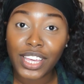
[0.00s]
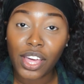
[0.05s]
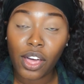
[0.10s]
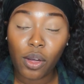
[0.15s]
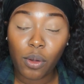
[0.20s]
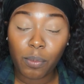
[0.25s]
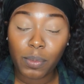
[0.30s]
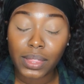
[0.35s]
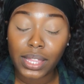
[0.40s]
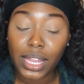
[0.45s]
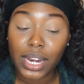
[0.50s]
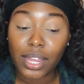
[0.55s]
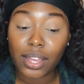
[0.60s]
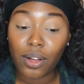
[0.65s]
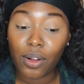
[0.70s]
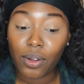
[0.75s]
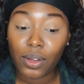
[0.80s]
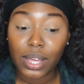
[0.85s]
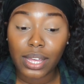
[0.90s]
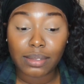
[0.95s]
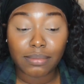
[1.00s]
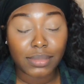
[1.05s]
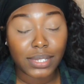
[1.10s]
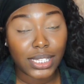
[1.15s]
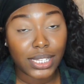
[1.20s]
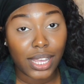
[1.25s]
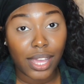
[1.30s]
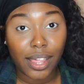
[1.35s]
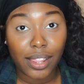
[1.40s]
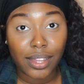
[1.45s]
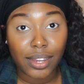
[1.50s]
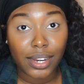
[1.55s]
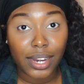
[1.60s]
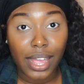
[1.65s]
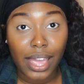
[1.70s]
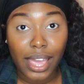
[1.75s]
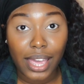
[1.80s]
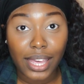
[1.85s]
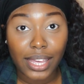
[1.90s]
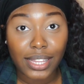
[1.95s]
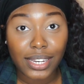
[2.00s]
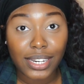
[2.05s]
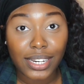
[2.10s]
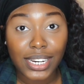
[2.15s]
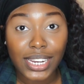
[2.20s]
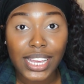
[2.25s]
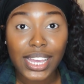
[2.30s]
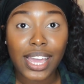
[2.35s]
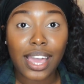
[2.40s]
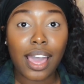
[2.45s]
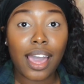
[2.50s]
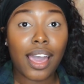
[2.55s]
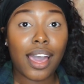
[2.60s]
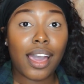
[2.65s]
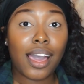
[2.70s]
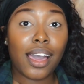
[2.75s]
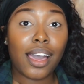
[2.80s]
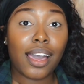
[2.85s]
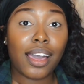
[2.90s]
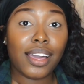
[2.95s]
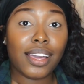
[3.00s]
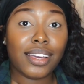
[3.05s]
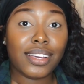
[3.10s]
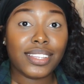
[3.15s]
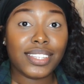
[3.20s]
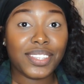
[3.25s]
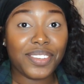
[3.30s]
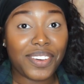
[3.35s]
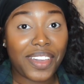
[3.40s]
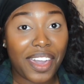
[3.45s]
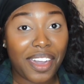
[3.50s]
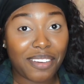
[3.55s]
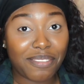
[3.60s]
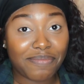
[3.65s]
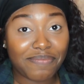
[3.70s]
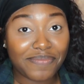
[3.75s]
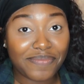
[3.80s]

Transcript: hoping that it all comes together in the end. So yeah.